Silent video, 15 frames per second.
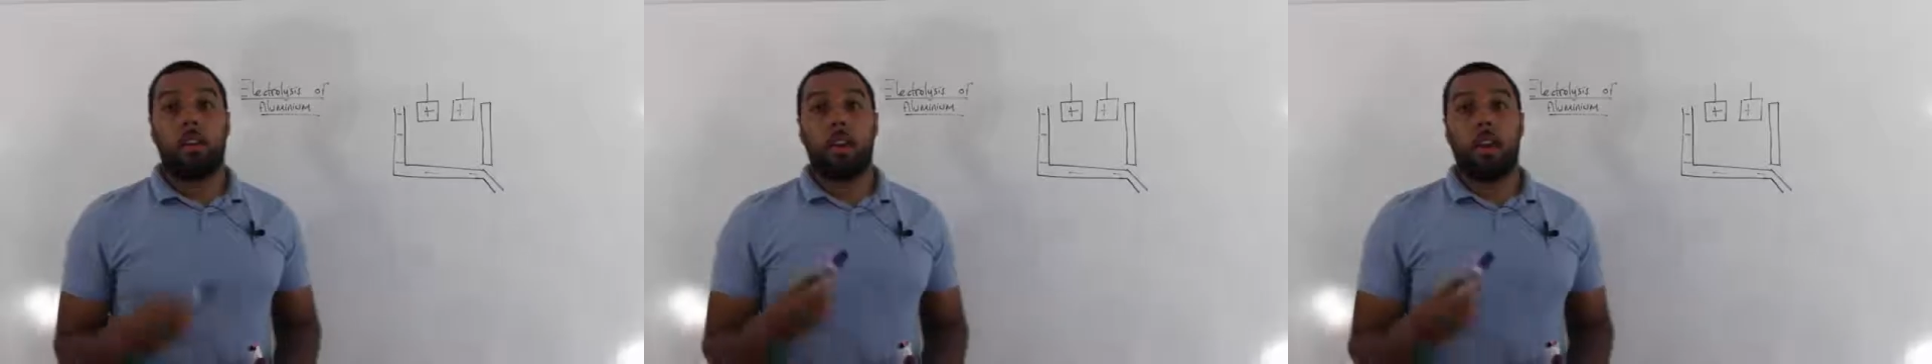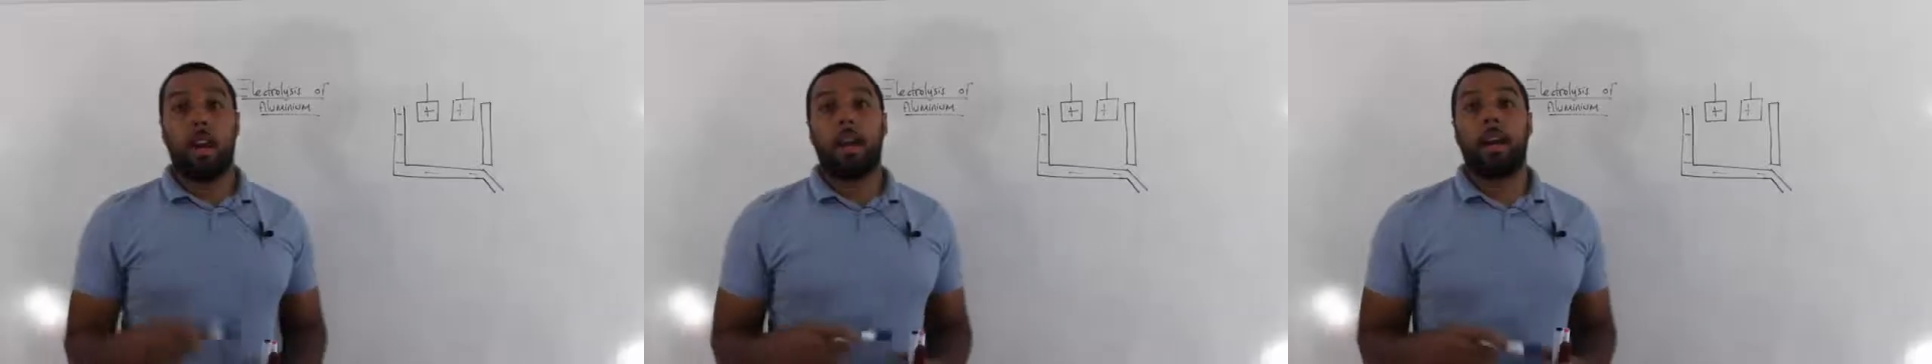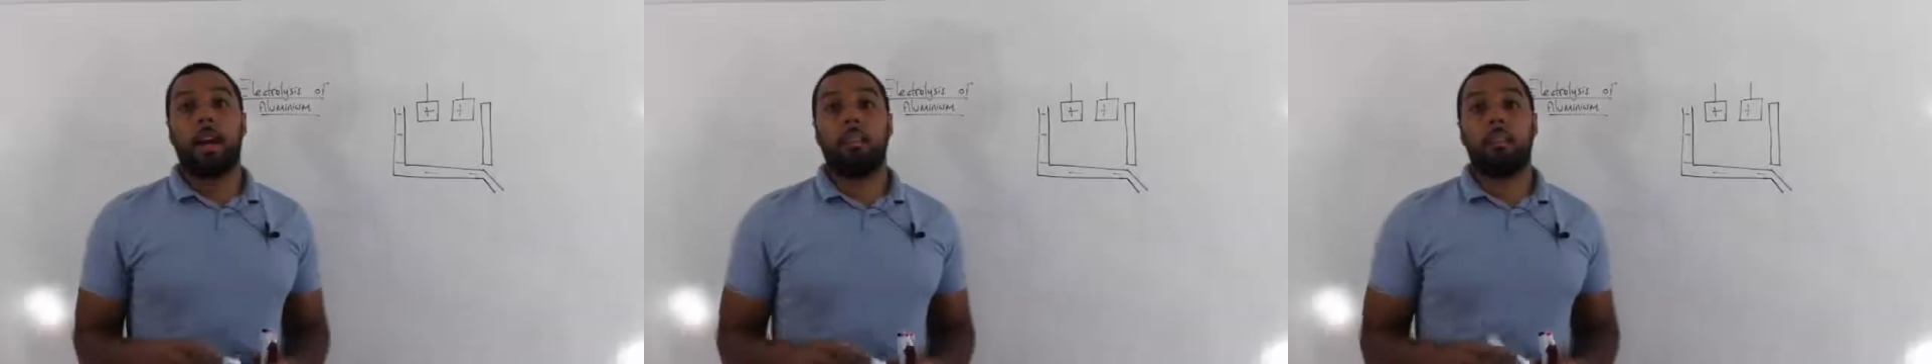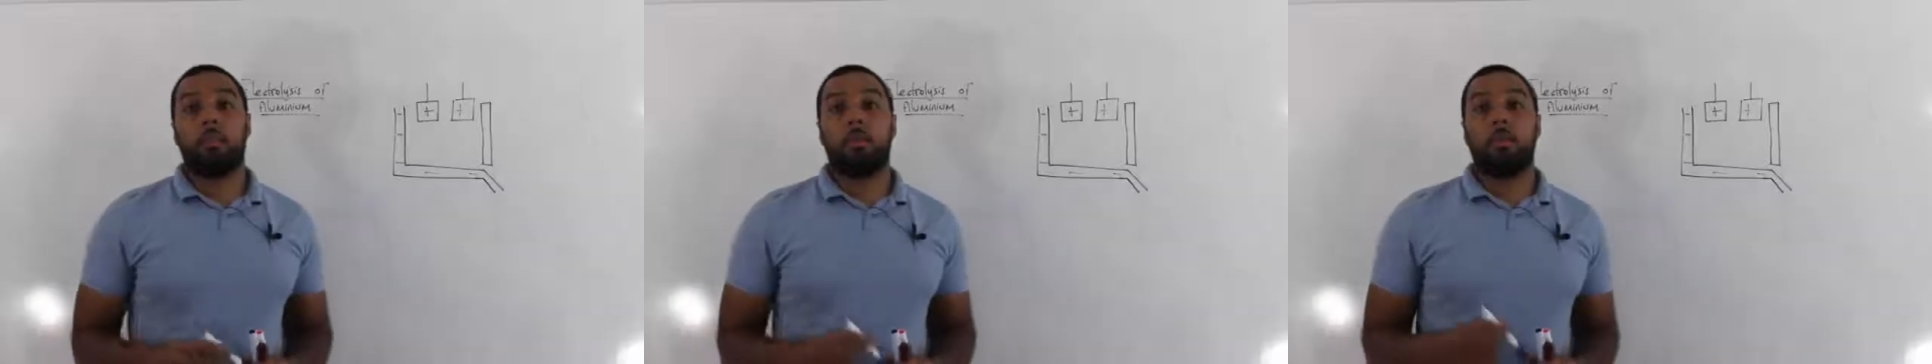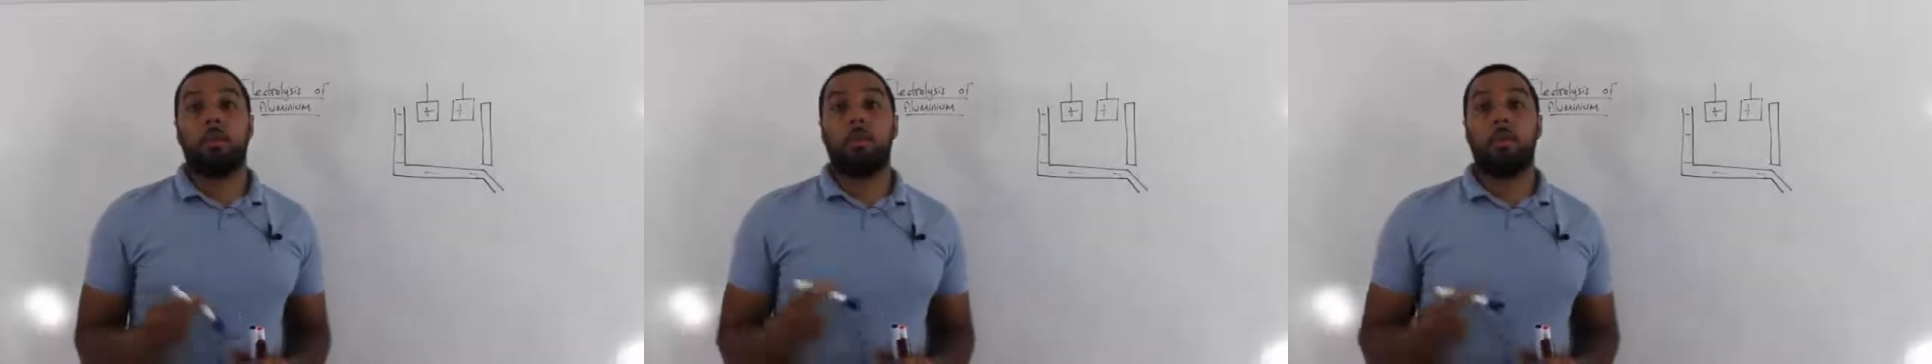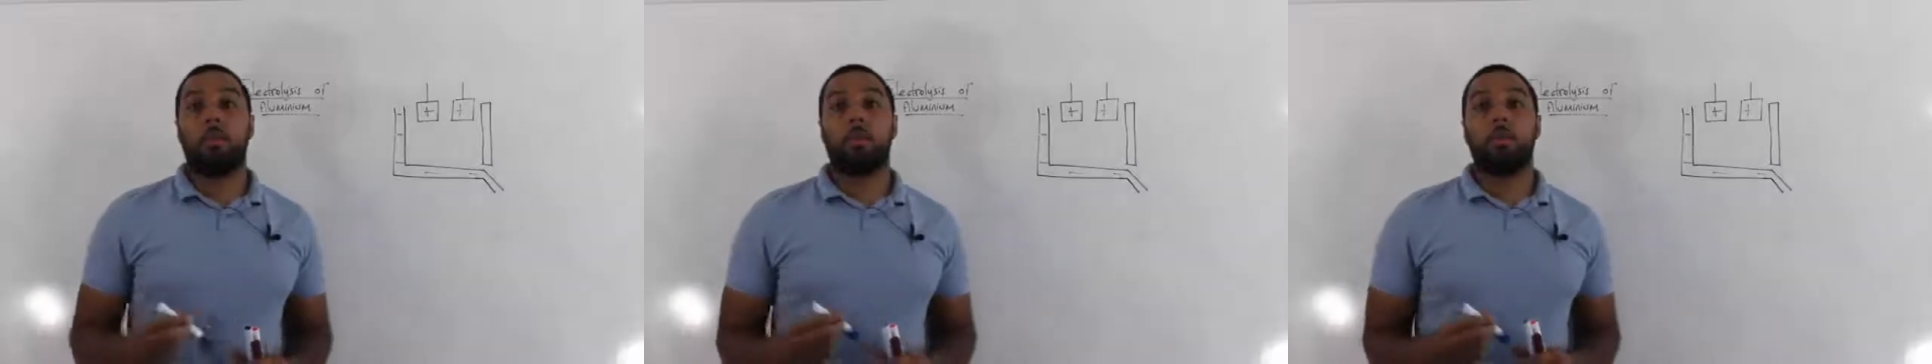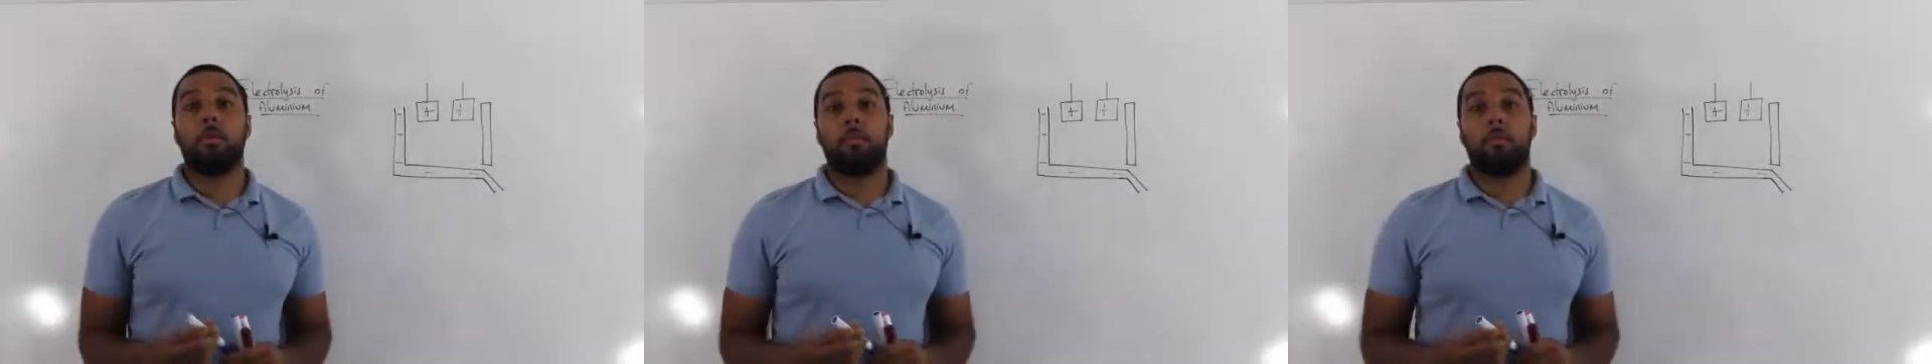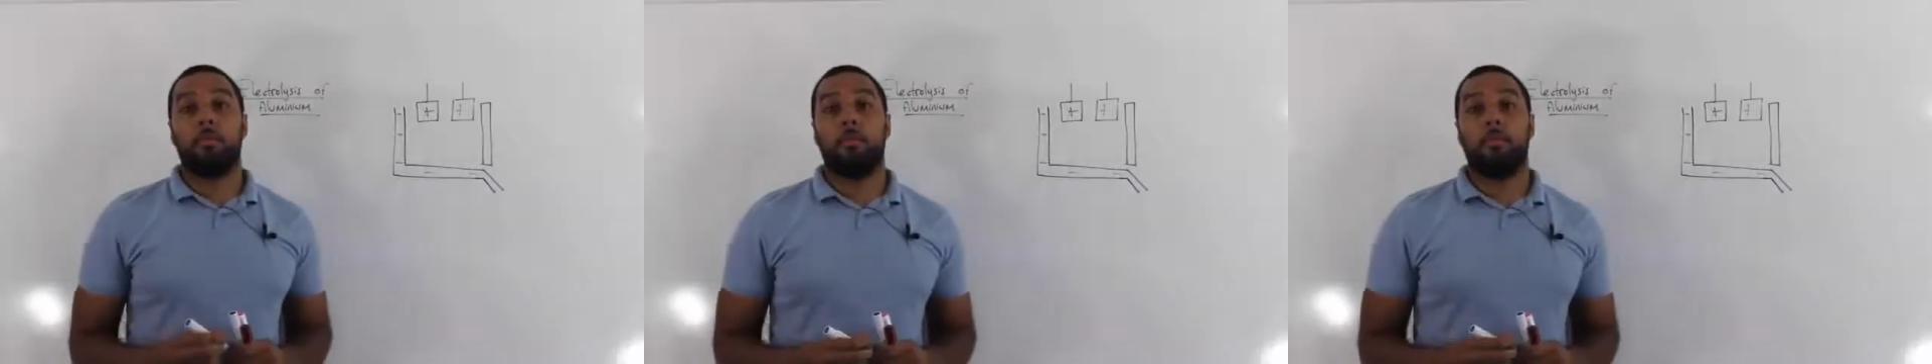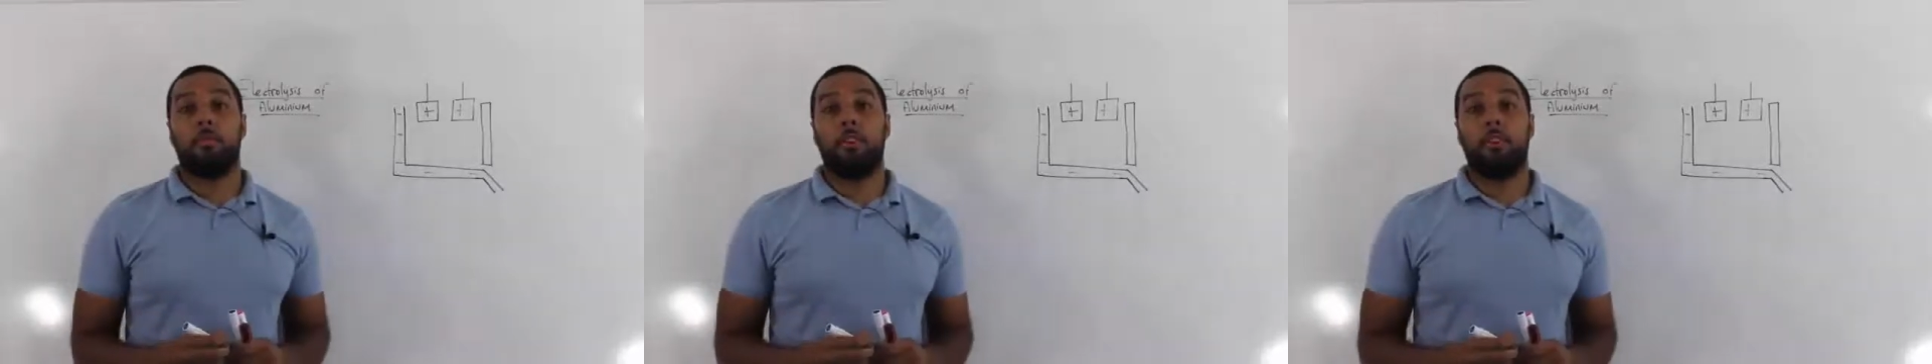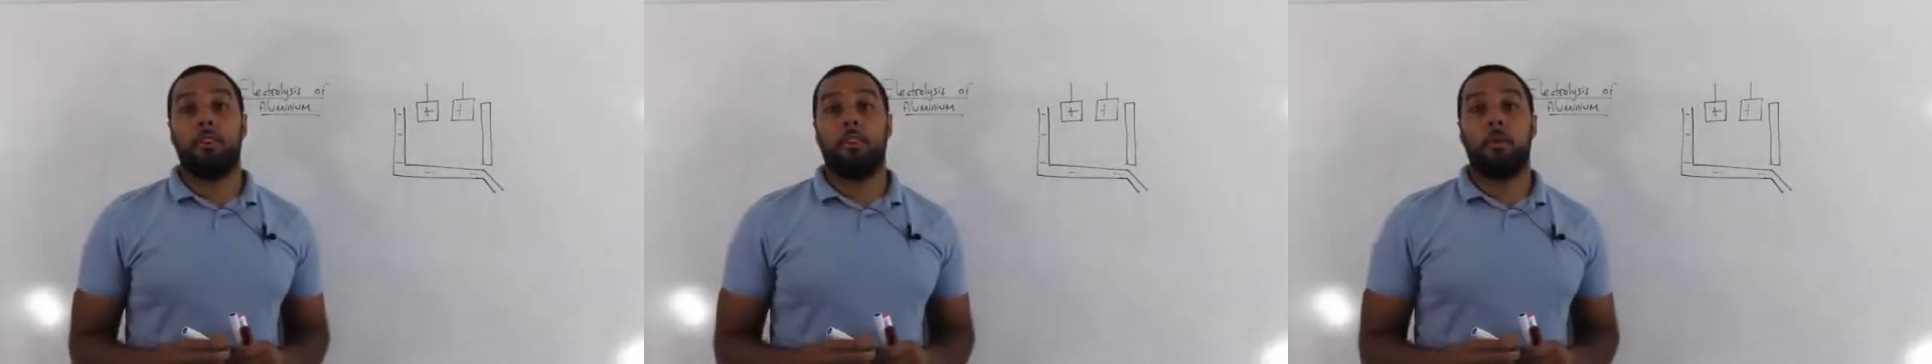Hi guys, and welcome to another
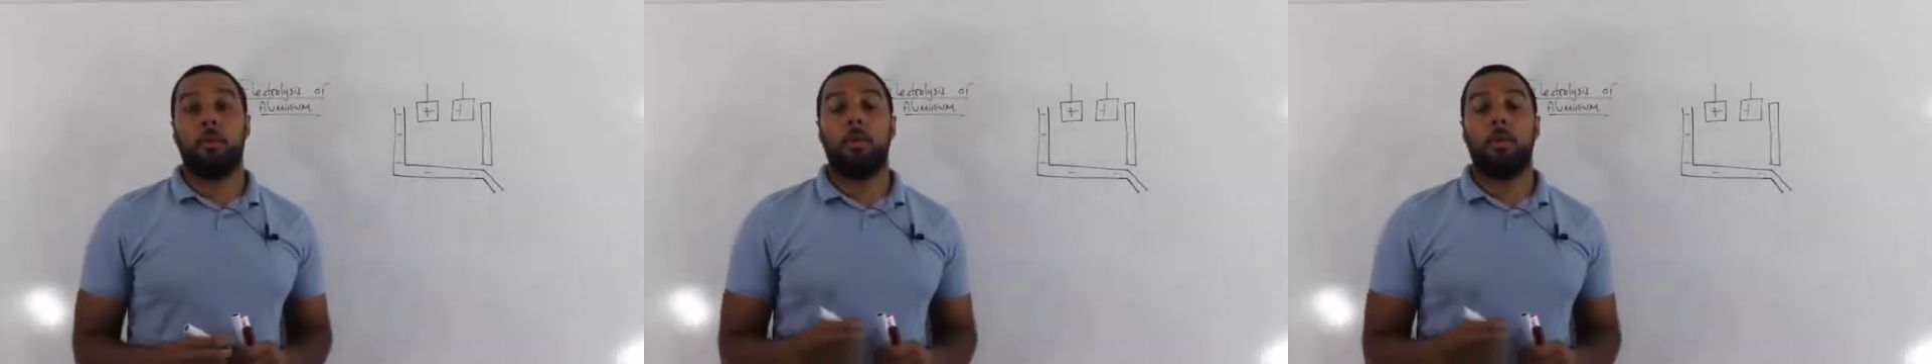video.